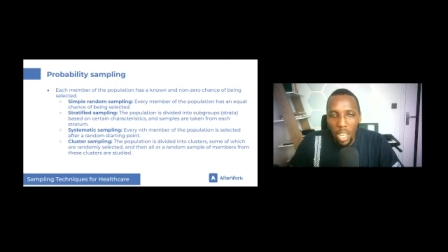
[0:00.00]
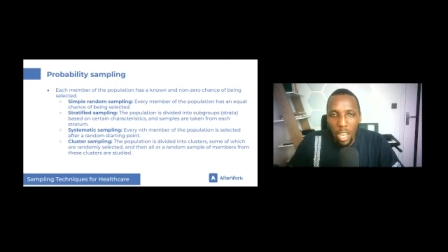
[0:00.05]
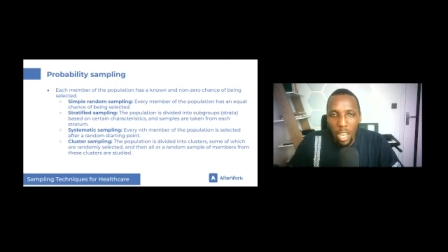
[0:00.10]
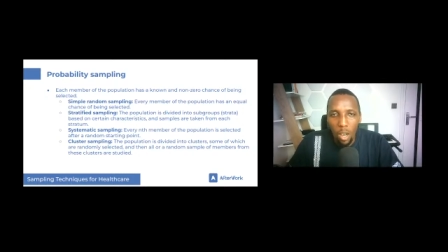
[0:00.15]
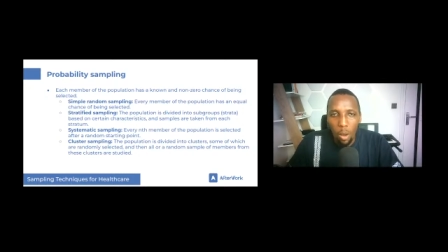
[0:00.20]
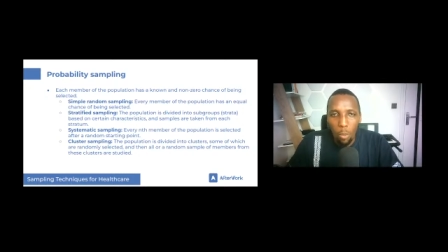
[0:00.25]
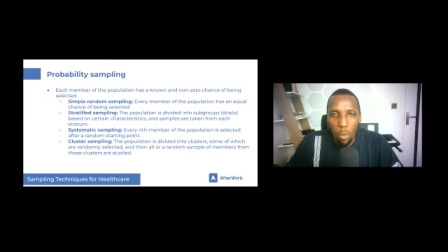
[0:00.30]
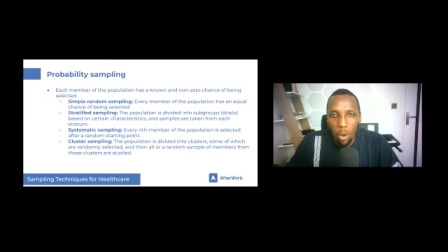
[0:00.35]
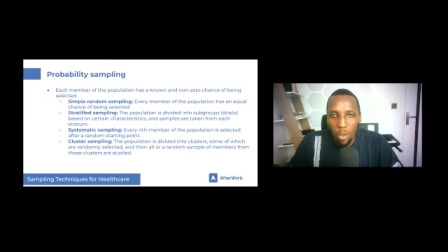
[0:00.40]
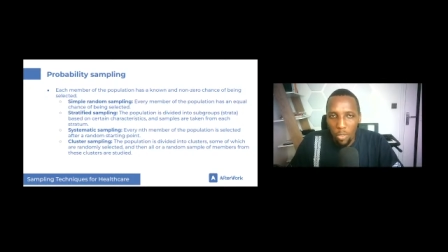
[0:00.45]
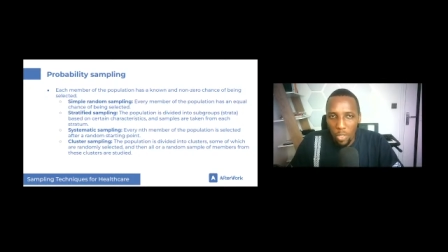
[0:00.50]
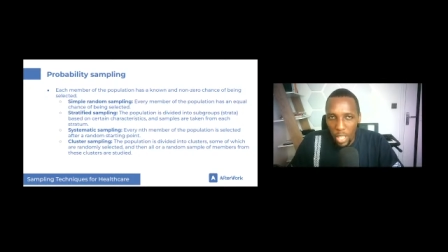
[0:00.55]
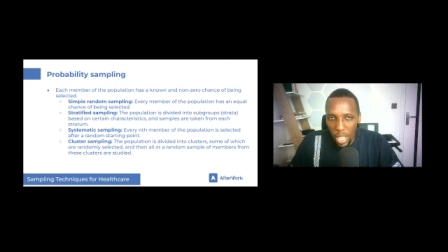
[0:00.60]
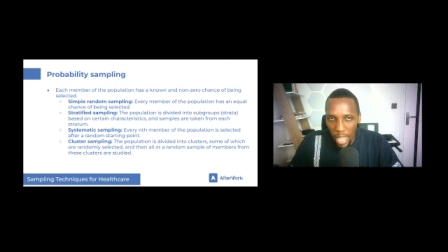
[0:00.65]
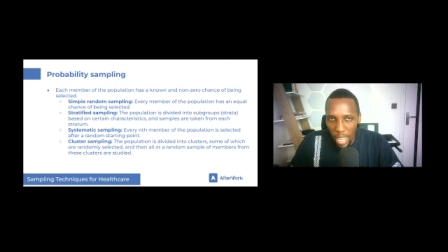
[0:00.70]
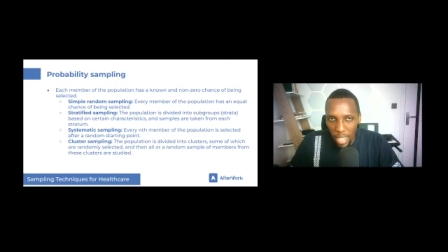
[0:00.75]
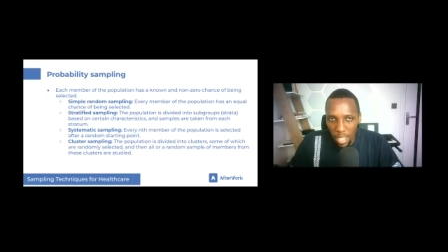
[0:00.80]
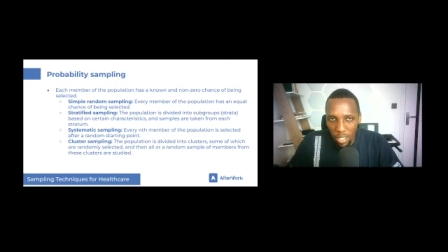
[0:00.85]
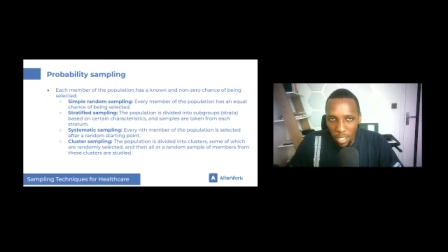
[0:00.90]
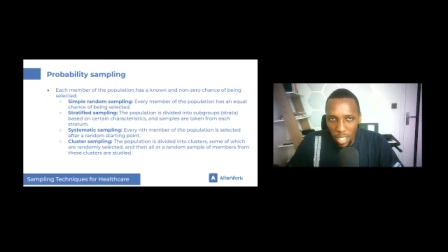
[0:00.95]
of
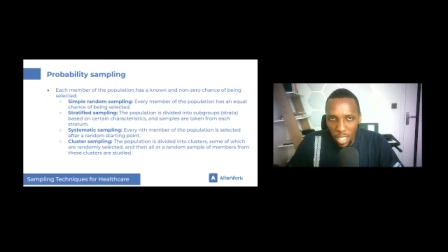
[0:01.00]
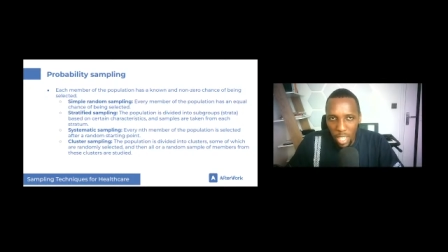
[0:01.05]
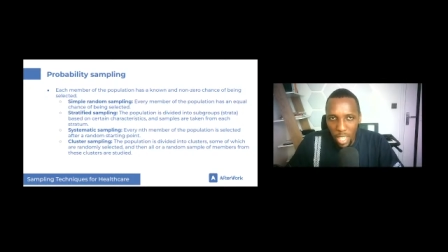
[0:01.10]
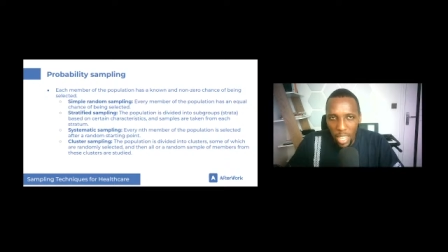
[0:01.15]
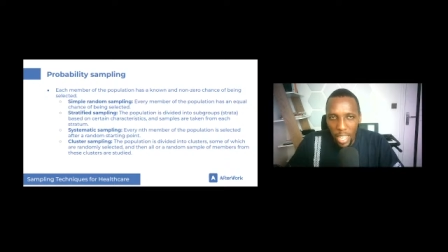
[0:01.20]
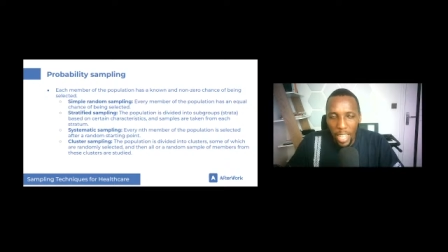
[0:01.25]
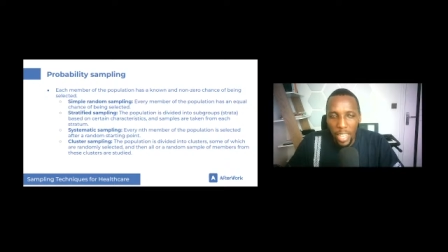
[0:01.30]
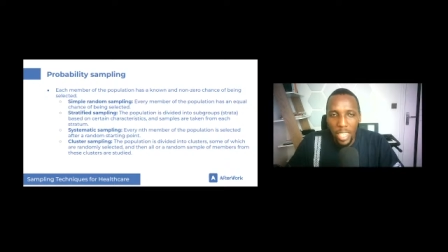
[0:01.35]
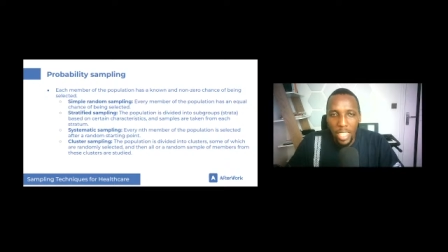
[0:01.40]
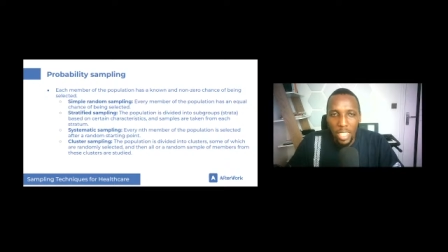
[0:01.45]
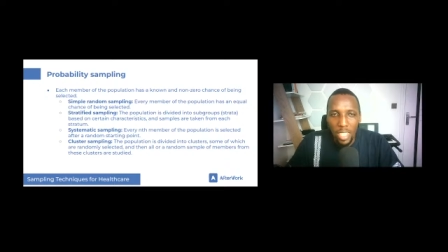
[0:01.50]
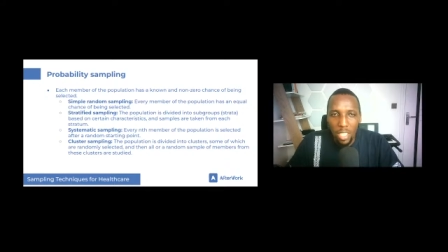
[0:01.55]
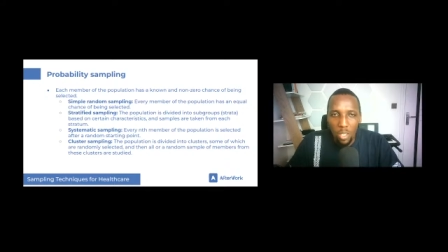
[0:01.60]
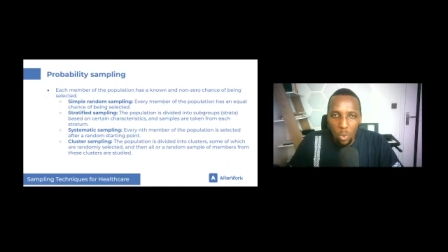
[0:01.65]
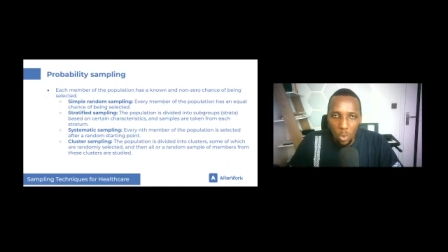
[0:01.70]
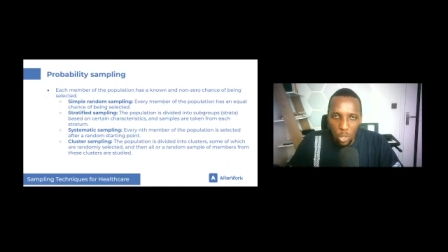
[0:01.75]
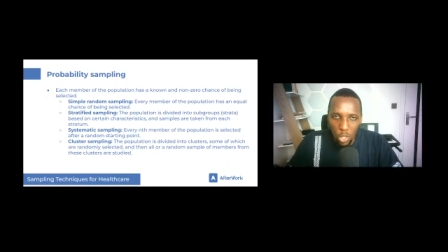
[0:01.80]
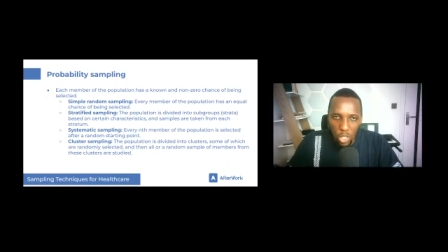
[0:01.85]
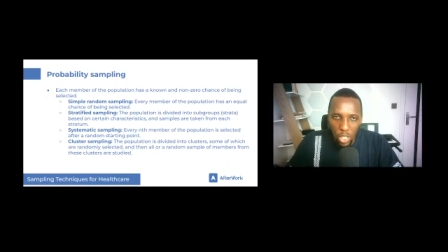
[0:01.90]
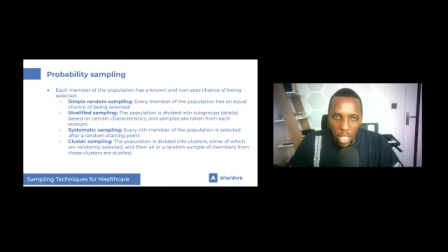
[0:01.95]
the 100 had
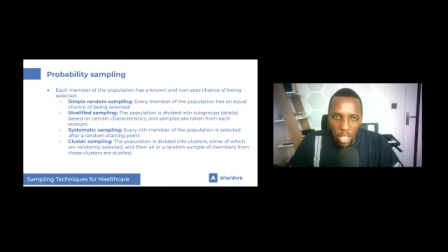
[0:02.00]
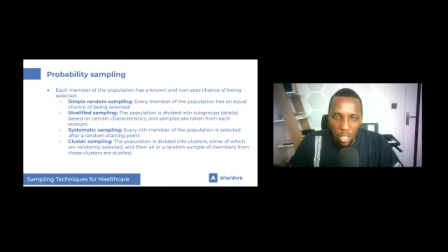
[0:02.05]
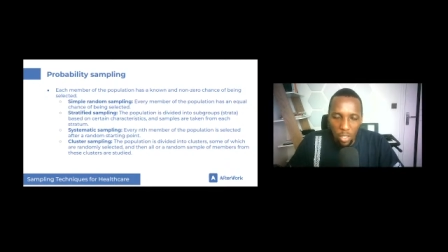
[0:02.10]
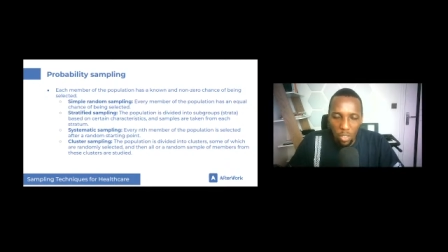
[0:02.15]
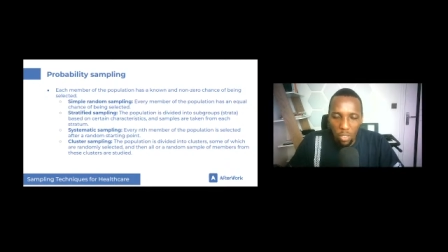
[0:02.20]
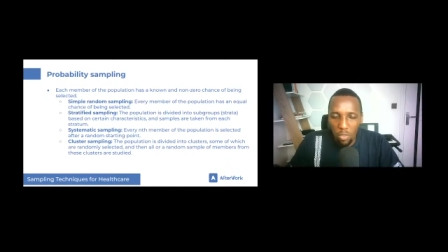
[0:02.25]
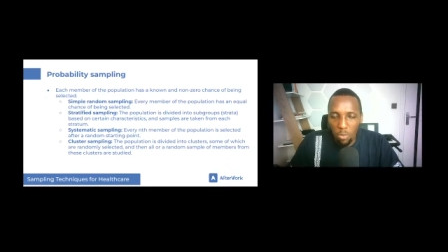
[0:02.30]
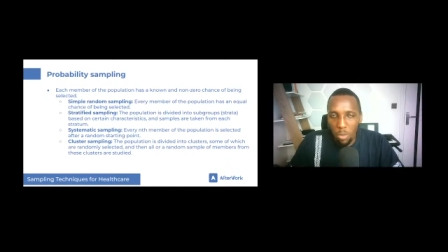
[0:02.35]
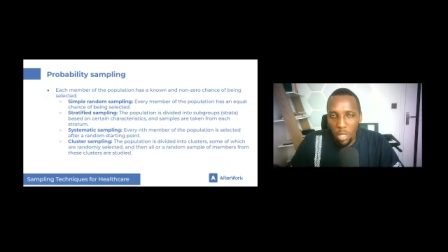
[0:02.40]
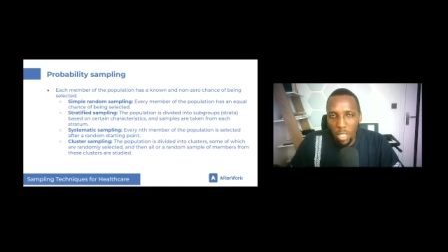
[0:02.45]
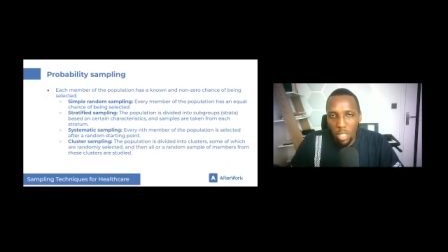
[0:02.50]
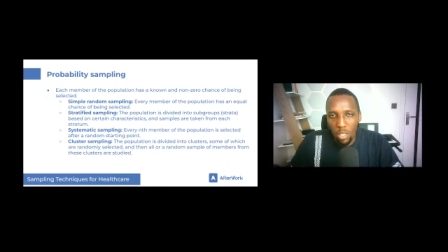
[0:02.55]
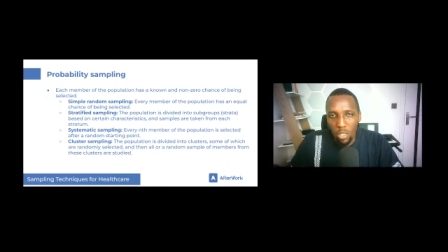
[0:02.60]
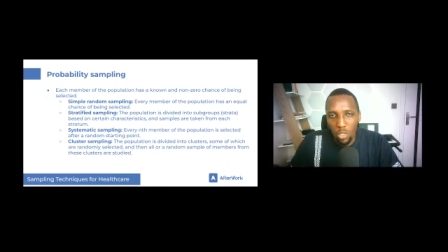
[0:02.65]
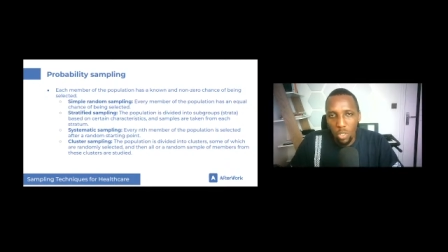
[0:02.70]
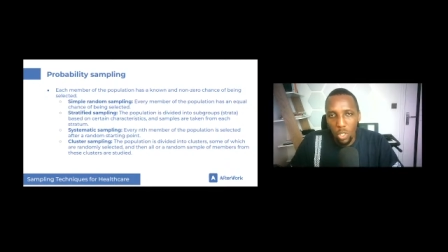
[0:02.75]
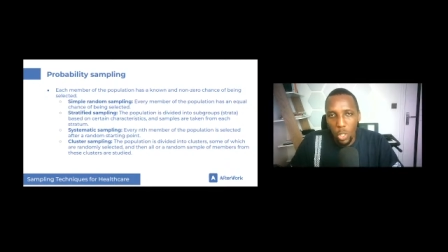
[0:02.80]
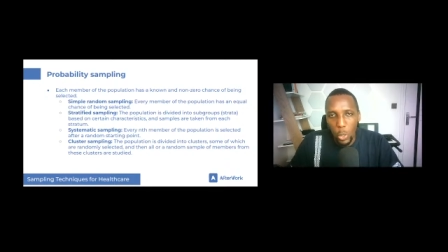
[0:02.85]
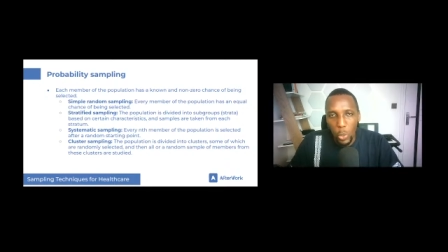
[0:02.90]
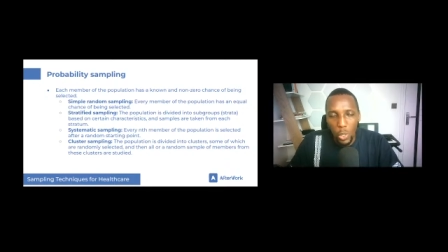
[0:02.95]
equal chance of being
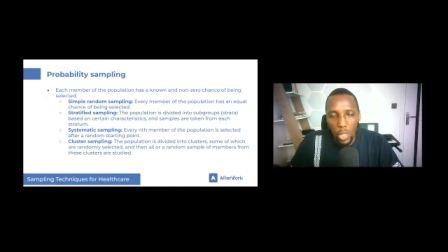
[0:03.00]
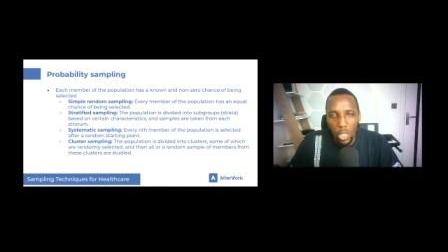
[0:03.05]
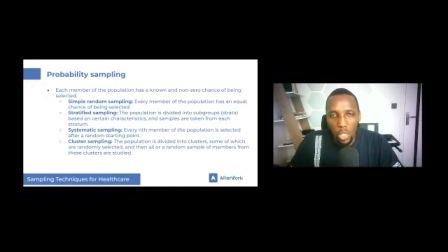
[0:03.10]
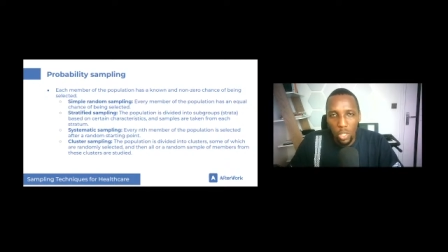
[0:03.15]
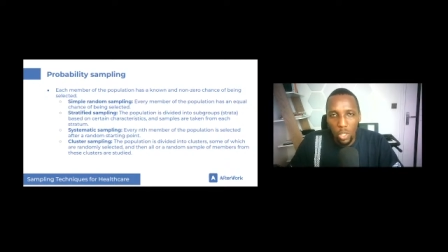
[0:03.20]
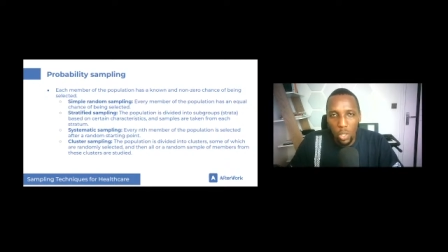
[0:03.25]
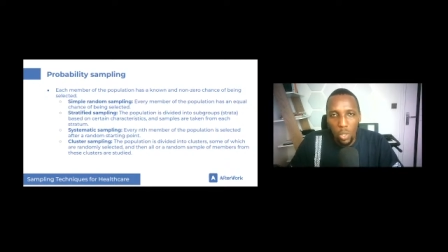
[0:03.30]
chosen.